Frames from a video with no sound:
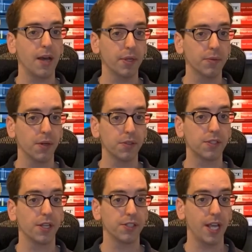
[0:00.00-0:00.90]
Rose
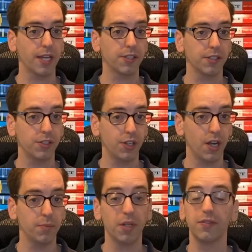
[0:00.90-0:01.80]
does an excellent
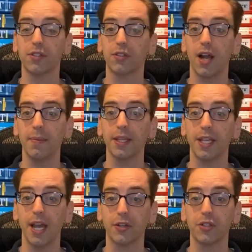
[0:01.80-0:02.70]
job of describing the
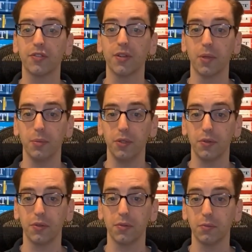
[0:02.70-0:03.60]
action from the booth.
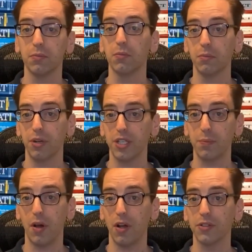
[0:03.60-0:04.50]
Press
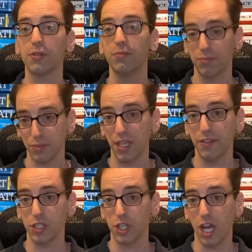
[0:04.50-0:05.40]
pause, give it a
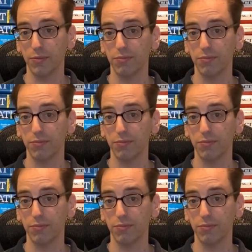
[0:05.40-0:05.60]
shot.